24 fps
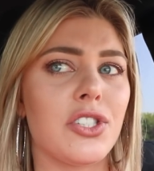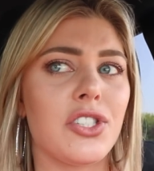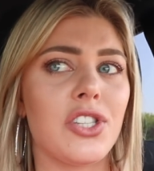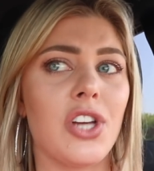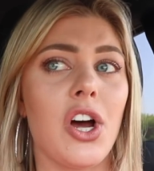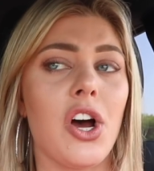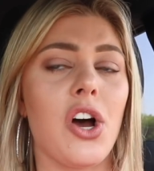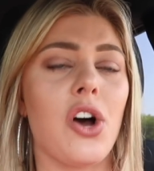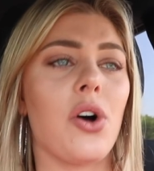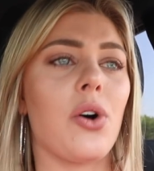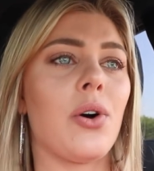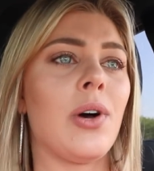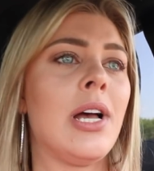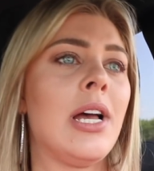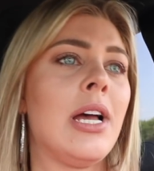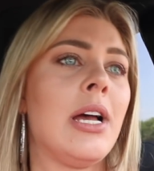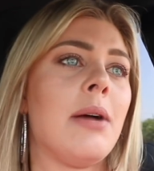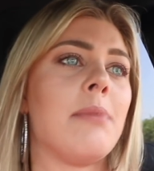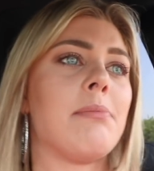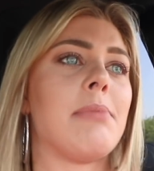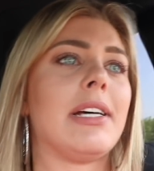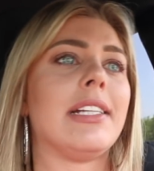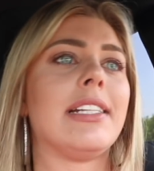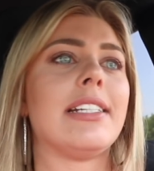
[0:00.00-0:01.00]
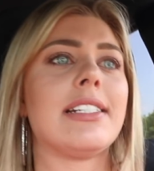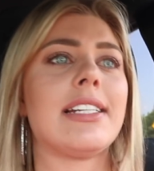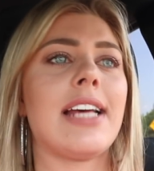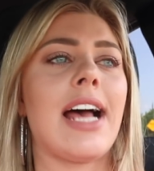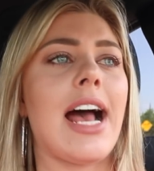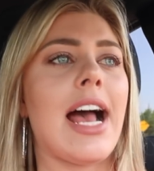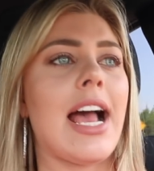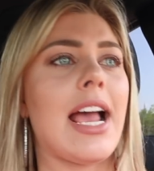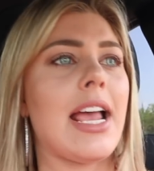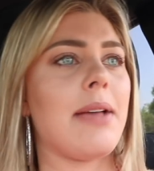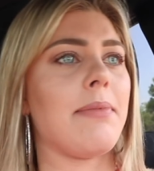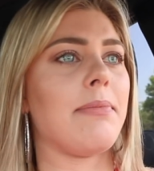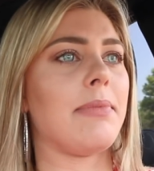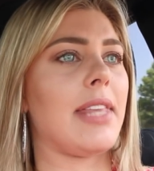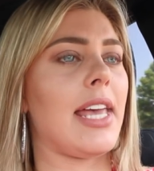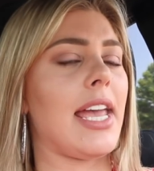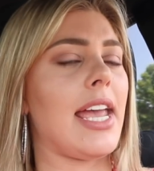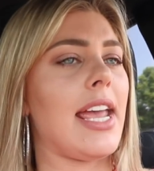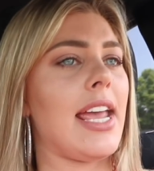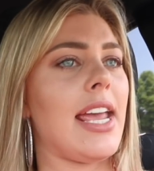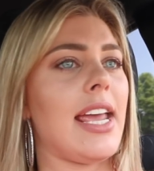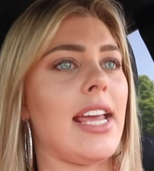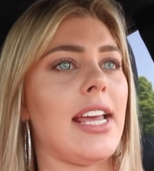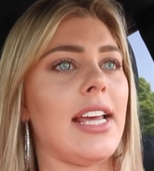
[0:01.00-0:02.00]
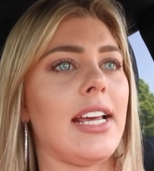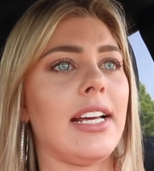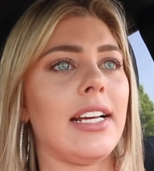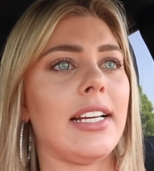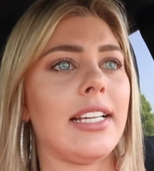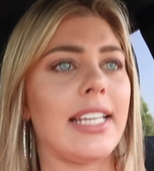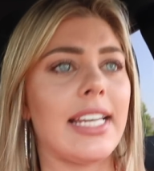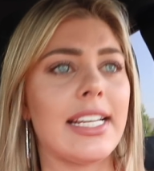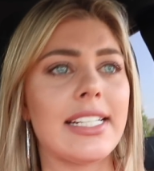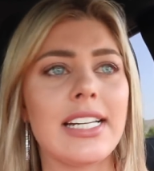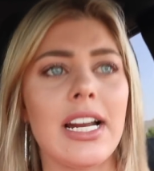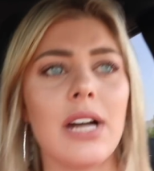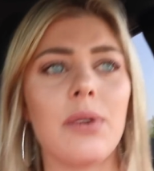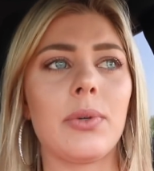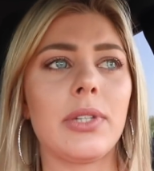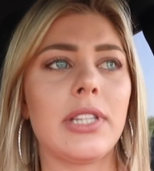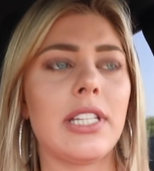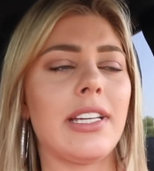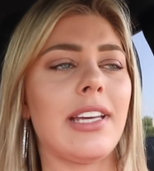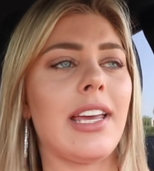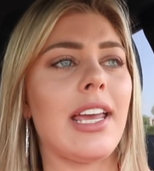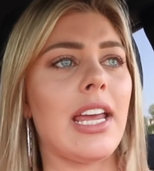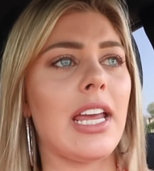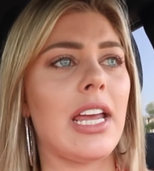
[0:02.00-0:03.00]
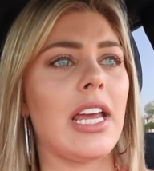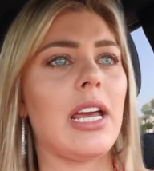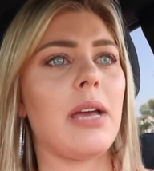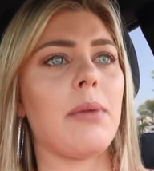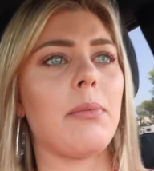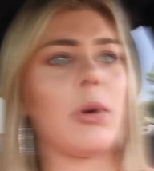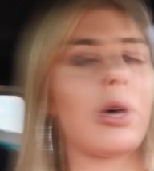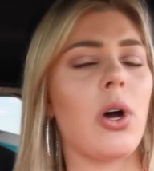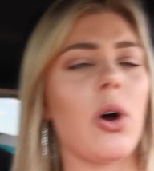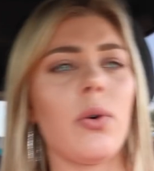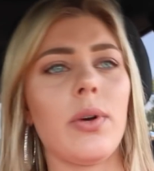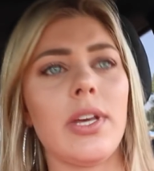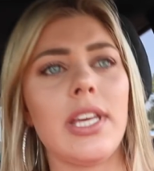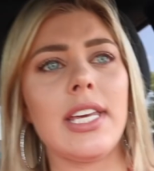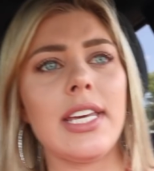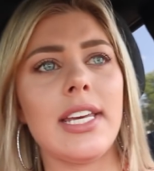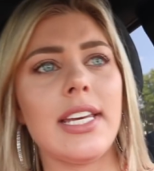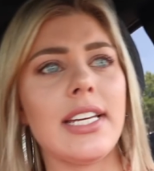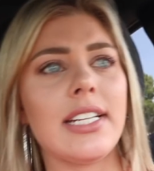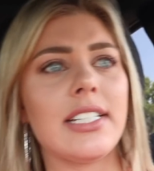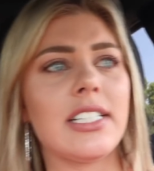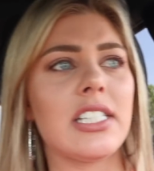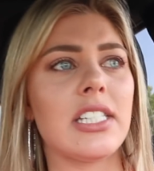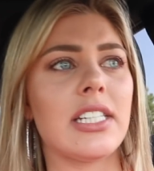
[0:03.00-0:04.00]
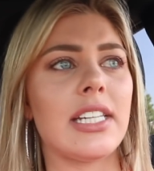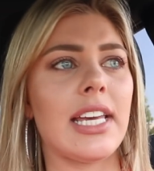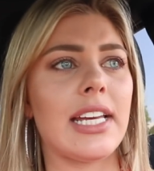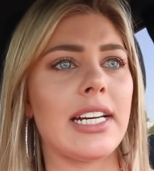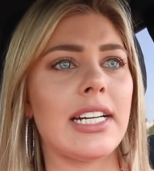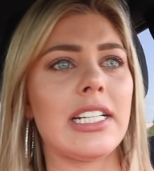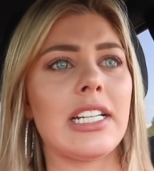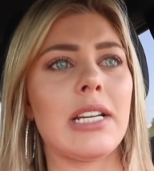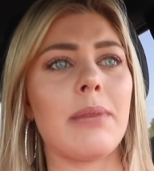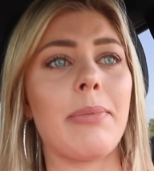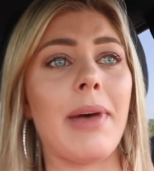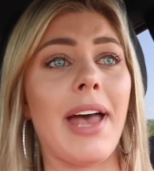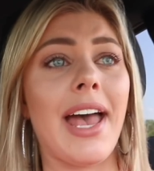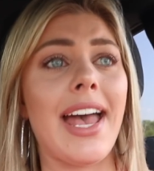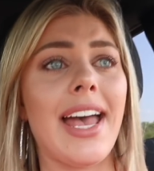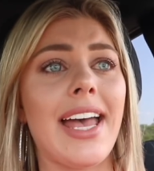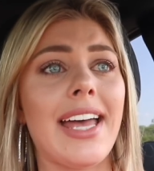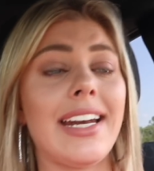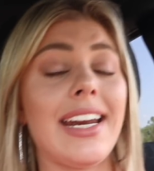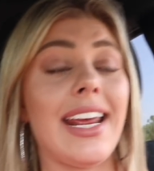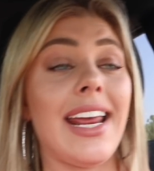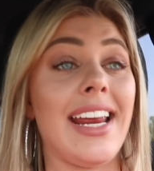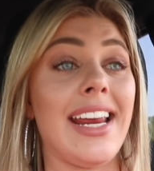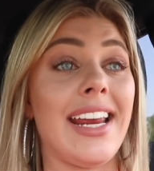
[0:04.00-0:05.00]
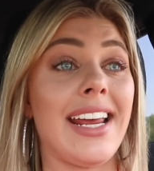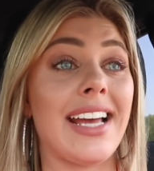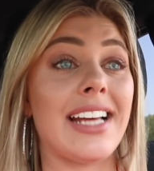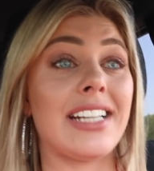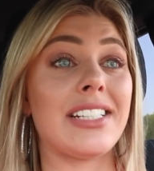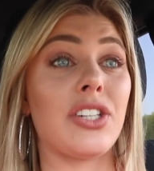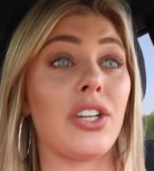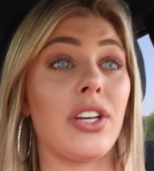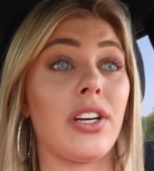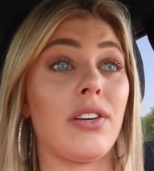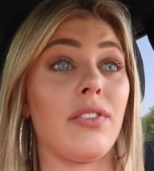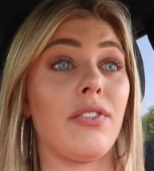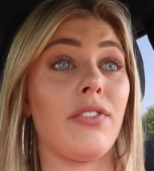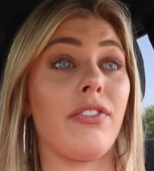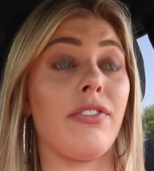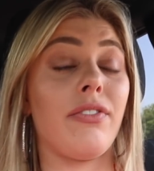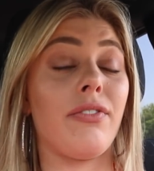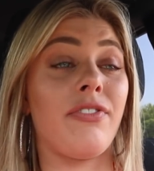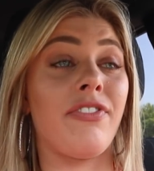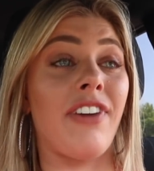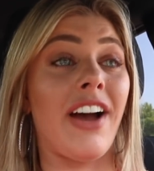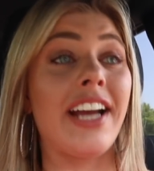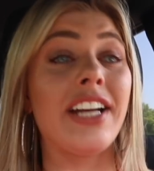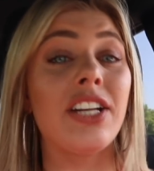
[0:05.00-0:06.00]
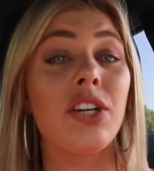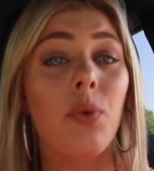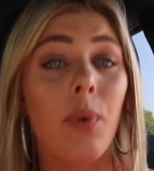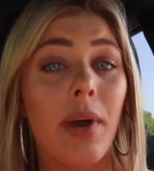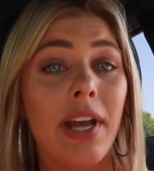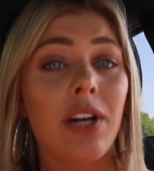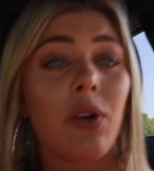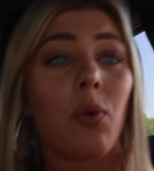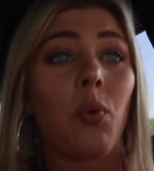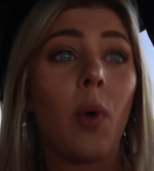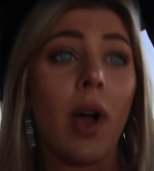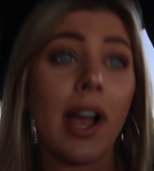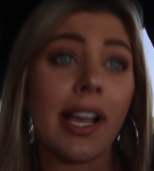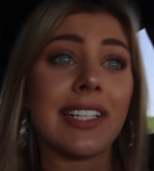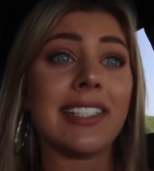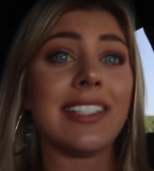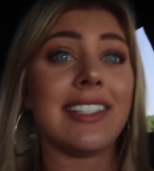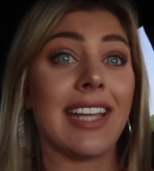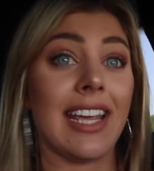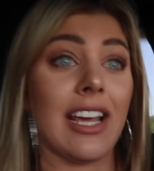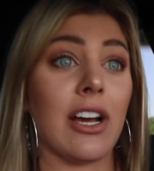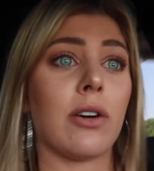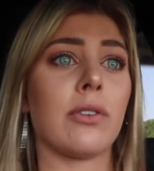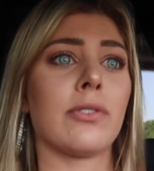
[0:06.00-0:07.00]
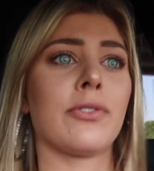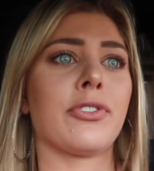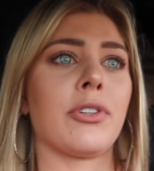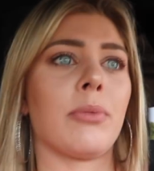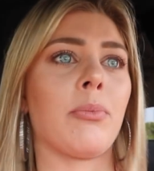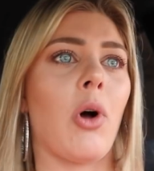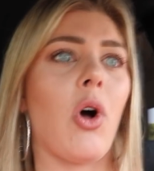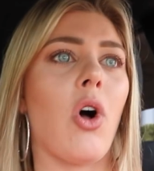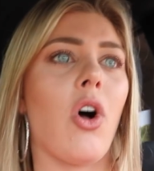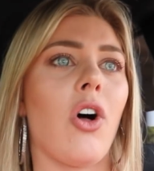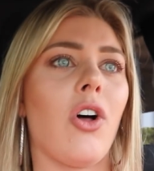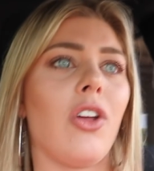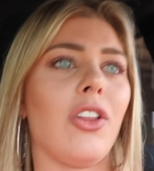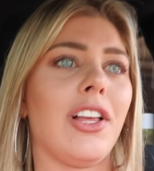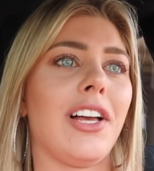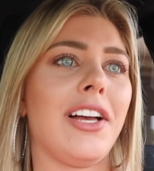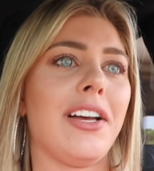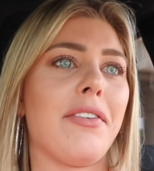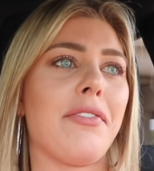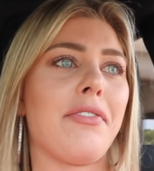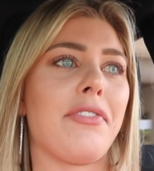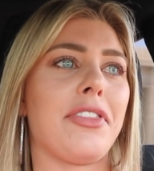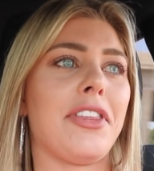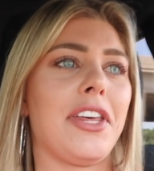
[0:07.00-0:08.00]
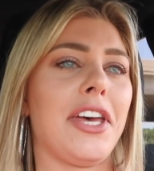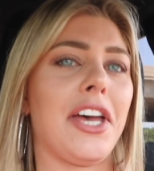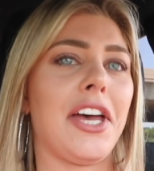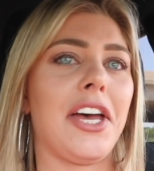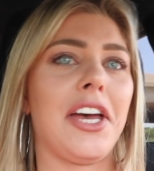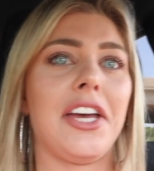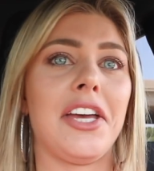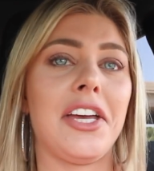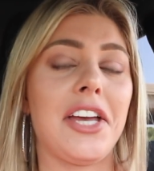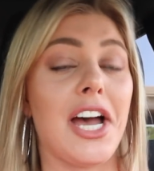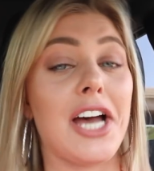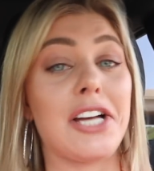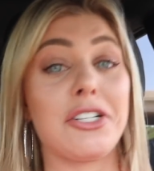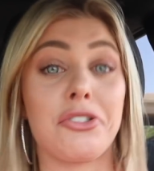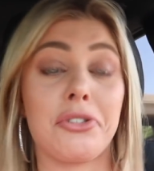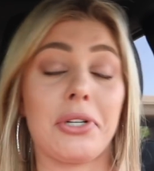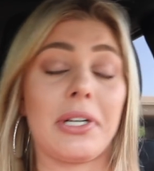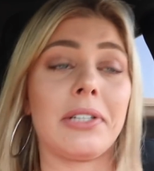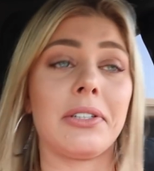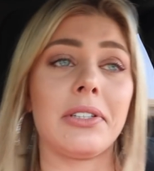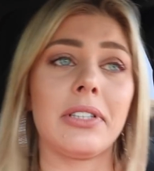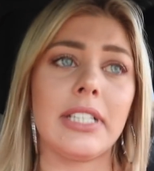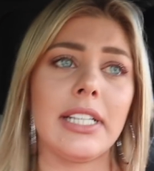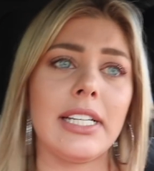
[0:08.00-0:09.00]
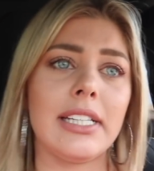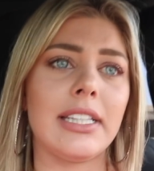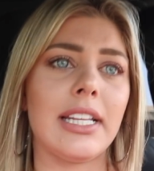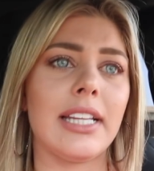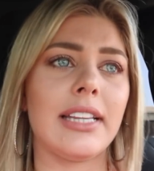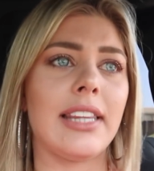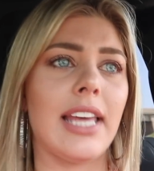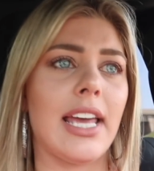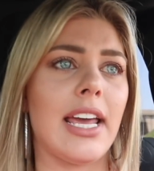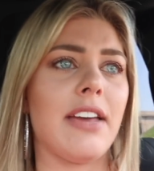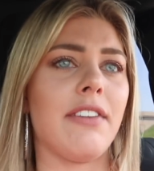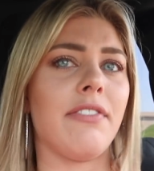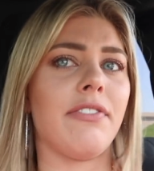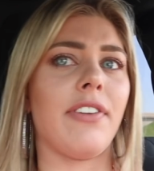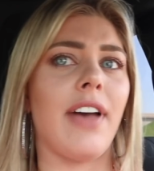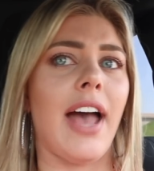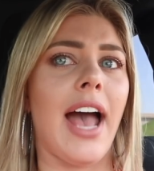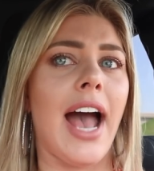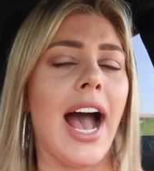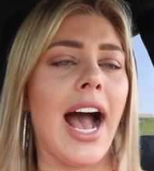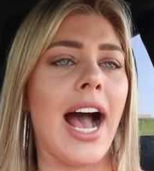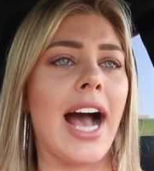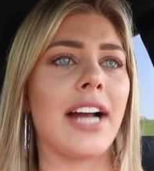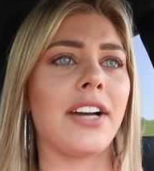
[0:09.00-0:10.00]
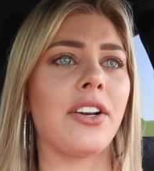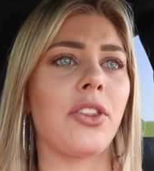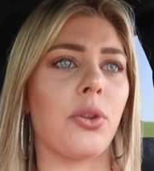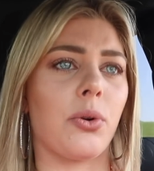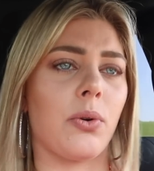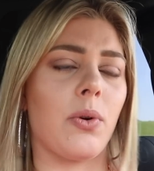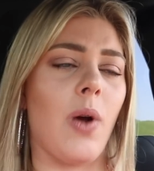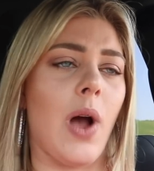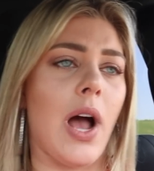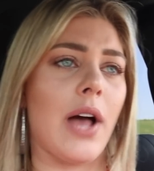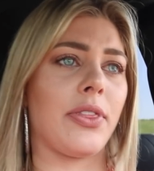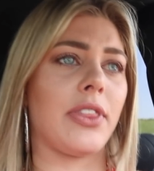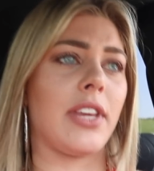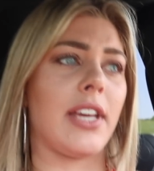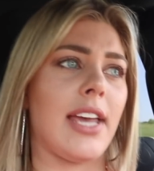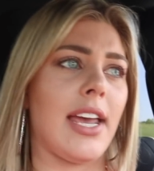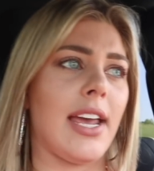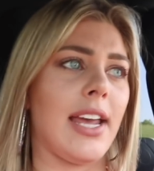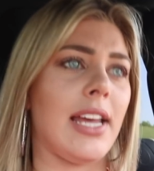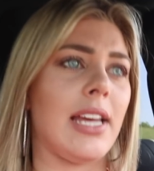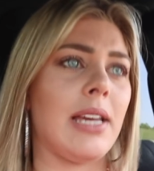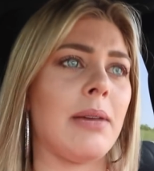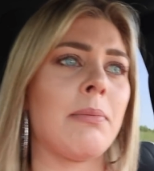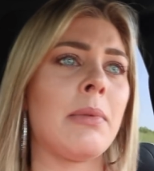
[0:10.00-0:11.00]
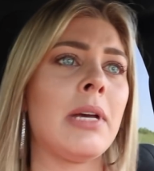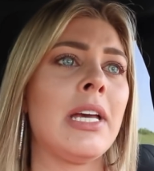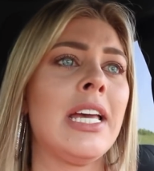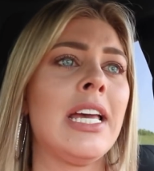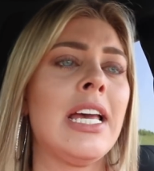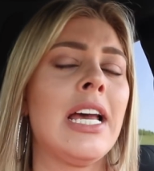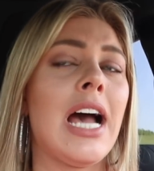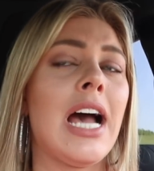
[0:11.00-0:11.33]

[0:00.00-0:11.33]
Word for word: So by the time they get done with the game, go eat, get into bed, and find a way to wind down from all of the adrenaline that they've had throughout the game.